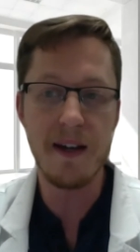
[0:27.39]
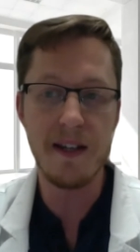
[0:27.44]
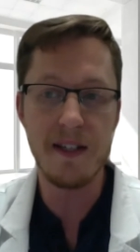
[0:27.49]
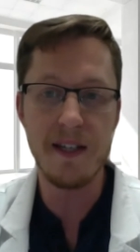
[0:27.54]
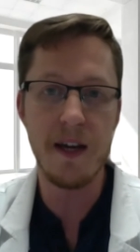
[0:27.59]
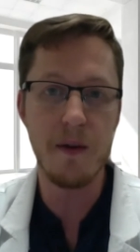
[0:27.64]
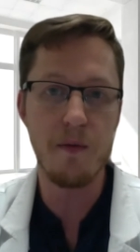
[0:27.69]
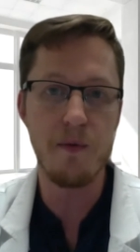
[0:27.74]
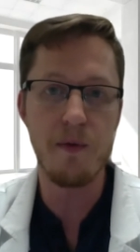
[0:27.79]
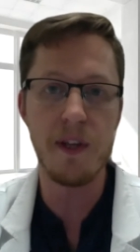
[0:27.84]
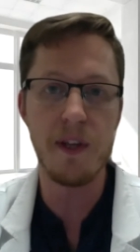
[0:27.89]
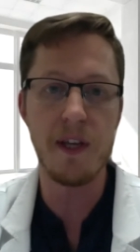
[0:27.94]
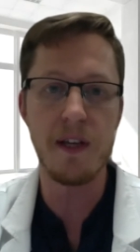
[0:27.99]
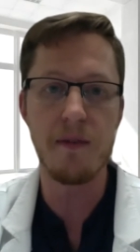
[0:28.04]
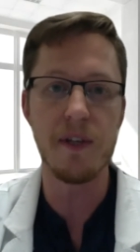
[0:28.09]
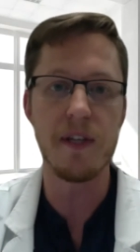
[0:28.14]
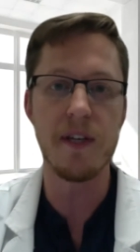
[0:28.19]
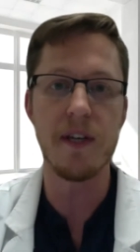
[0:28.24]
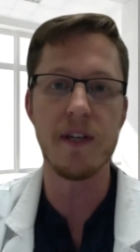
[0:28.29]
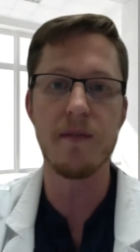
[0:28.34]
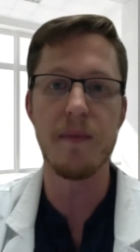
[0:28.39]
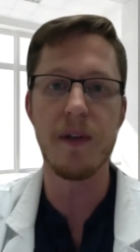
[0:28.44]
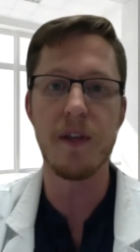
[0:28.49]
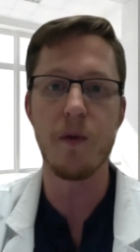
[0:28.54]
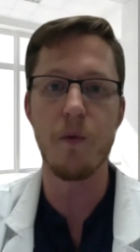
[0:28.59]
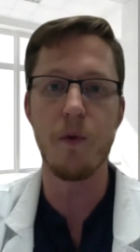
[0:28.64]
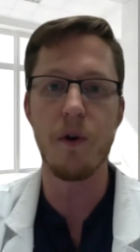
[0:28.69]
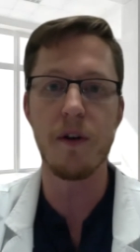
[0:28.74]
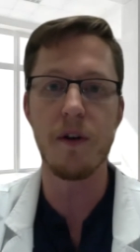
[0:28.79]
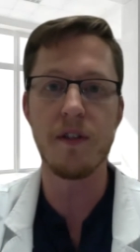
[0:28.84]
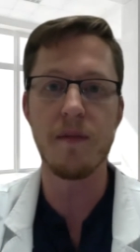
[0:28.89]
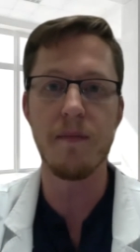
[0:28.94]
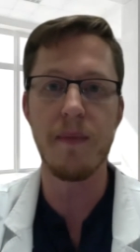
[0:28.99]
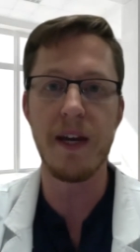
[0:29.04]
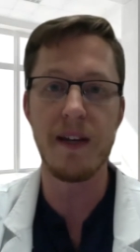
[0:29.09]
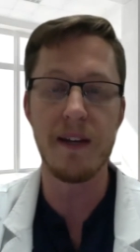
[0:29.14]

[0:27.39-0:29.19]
because it really, really does mean the world to me.